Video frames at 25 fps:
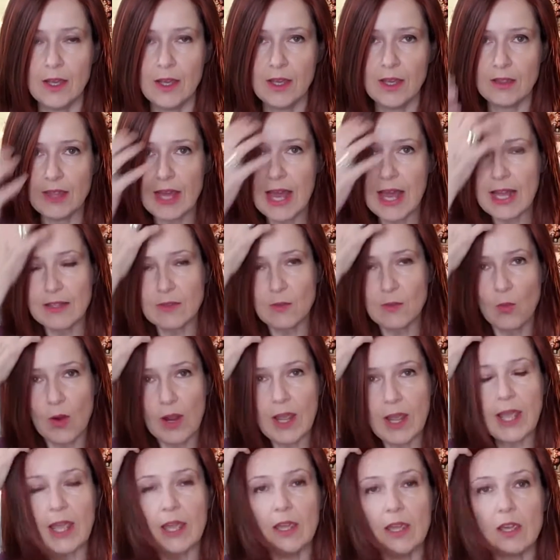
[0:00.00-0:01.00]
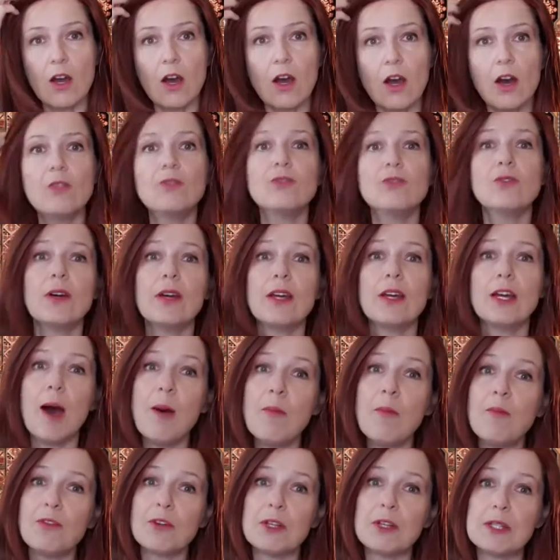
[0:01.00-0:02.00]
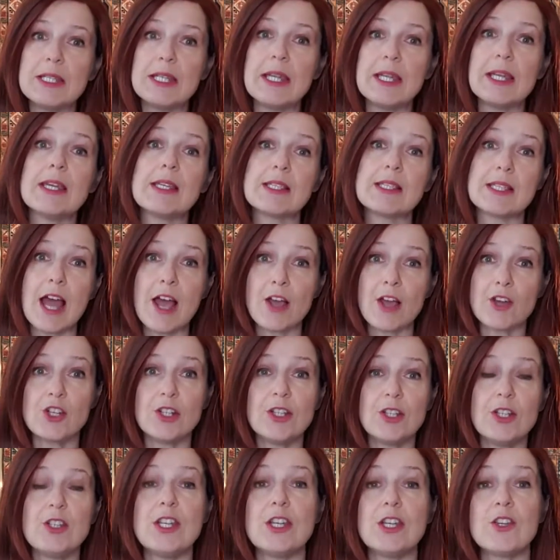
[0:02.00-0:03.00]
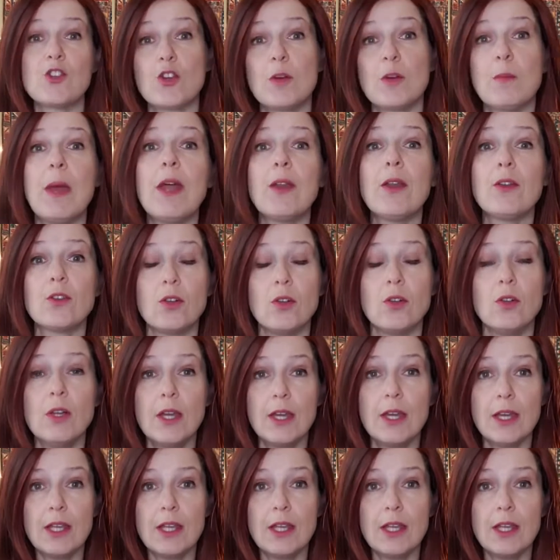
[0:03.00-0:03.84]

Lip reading: That way of comforting is actually detrimental.